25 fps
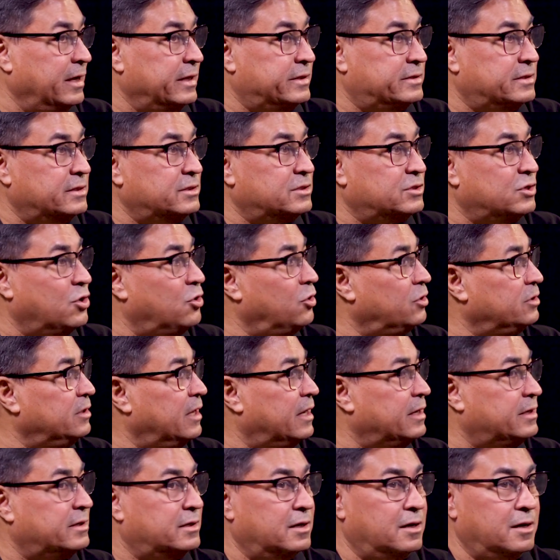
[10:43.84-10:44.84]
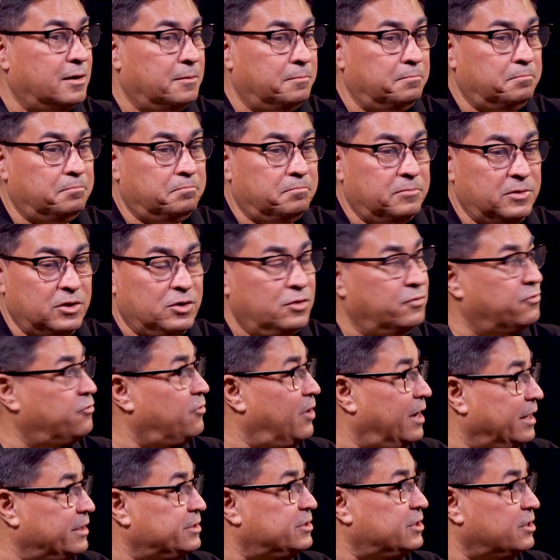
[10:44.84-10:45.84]
It's a song that,
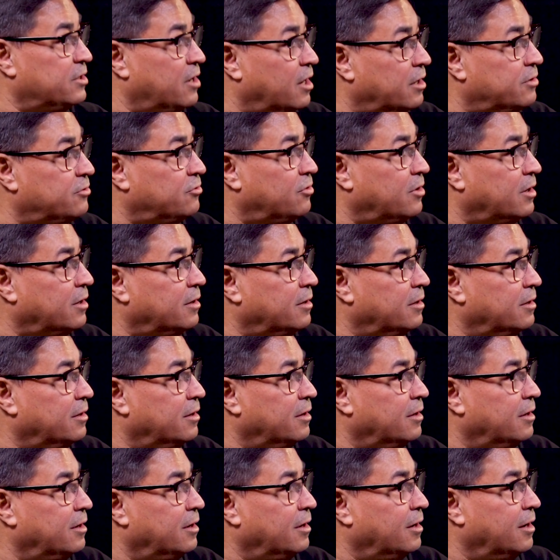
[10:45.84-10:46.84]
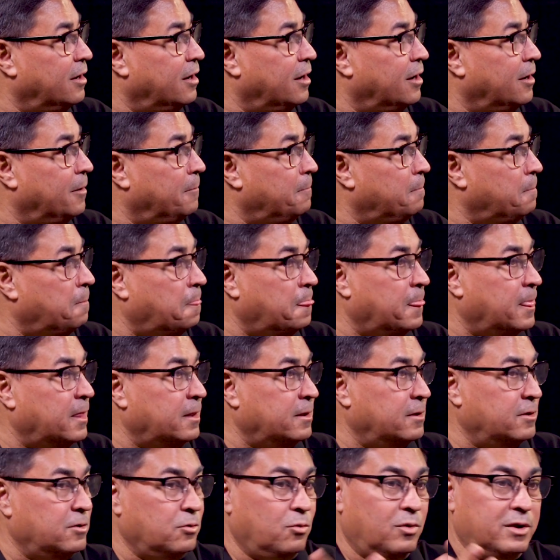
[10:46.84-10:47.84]
Frank Sinatra,
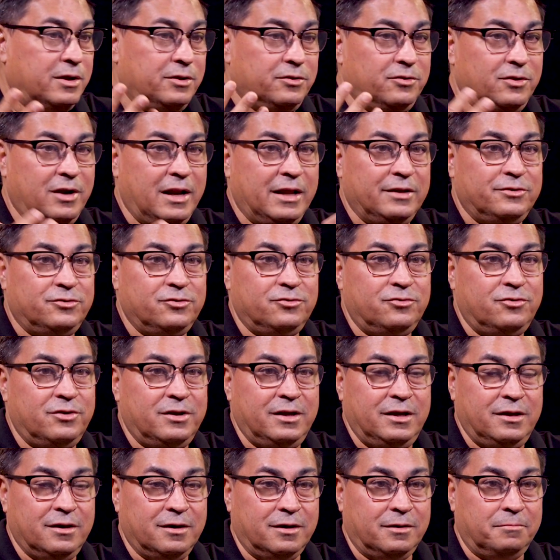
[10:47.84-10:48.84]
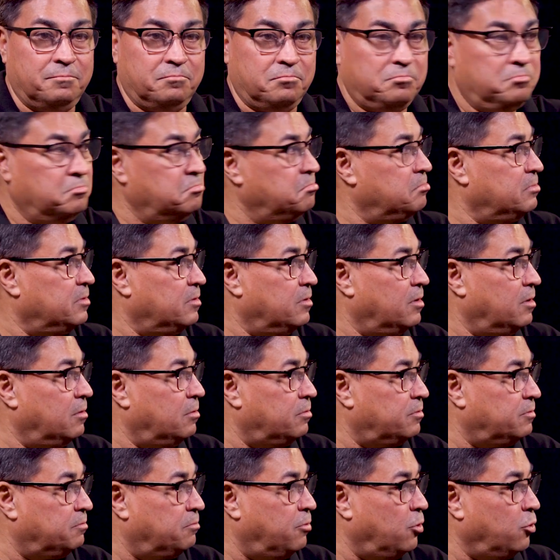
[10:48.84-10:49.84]
one of the legendary
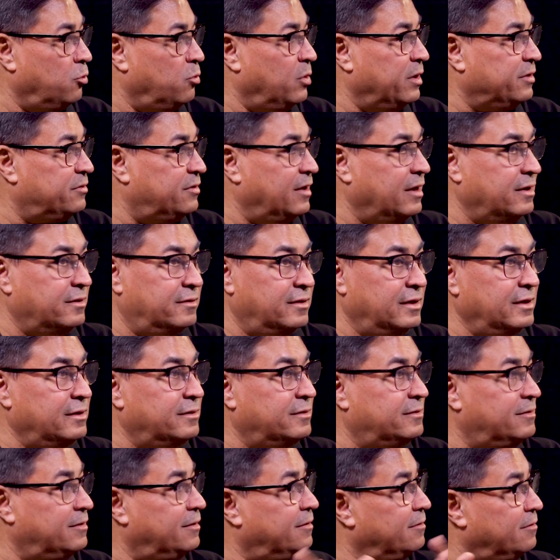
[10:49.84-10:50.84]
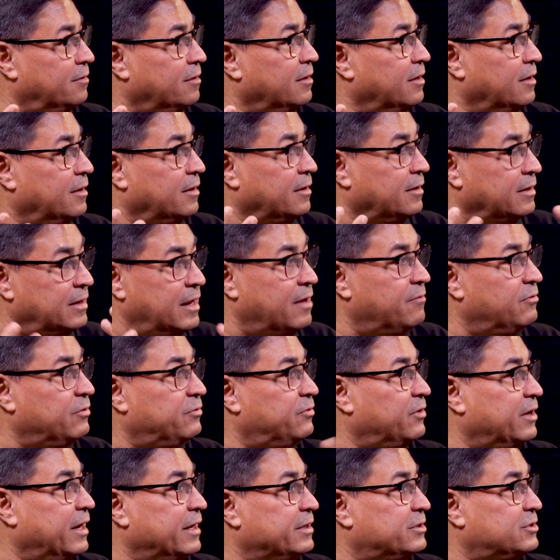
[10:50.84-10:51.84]
Broadway singers, he never
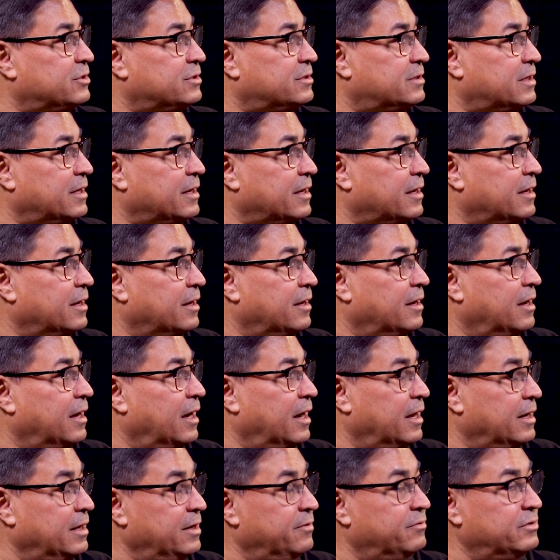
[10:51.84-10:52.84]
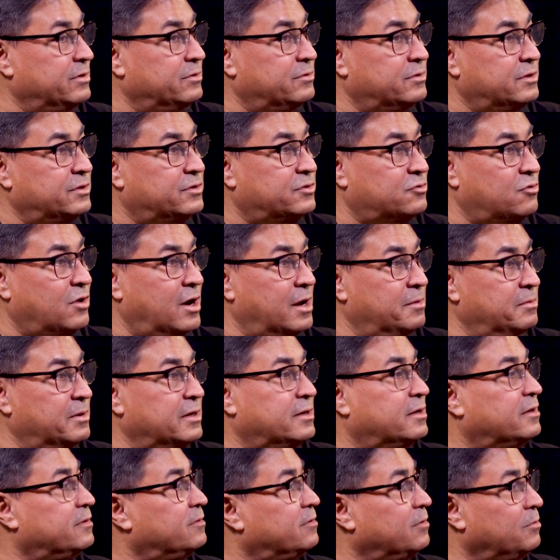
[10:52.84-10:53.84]
forgets to sing, and even described
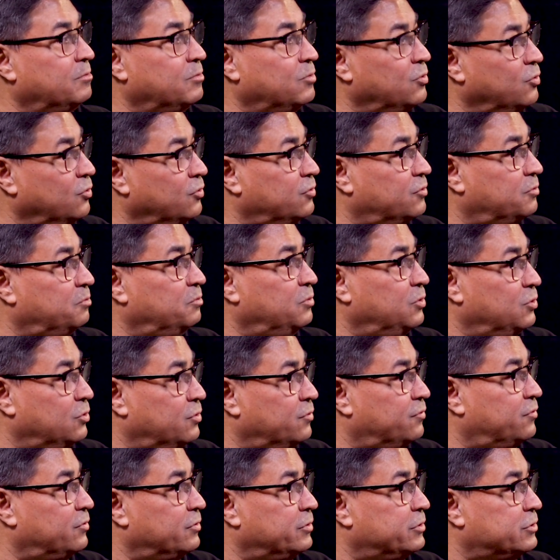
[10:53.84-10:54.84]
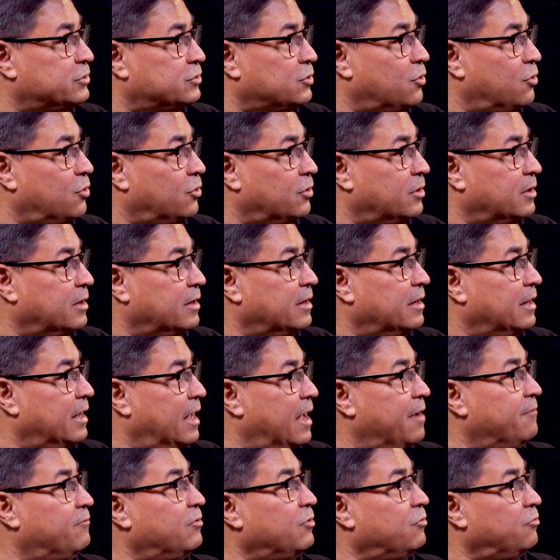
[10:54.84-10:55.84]
it as the most beautiful song
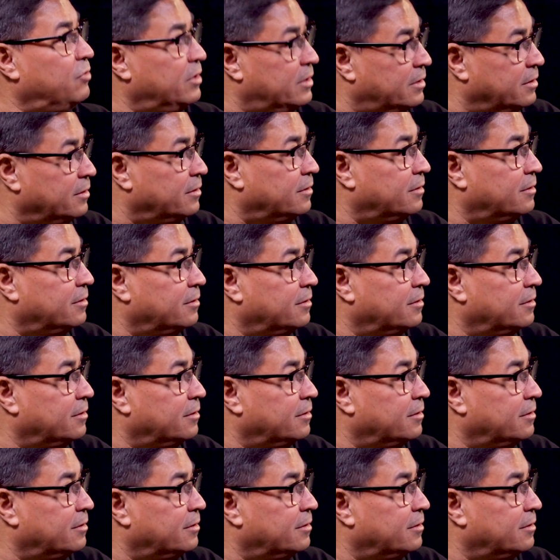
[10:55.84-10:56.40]
ever written.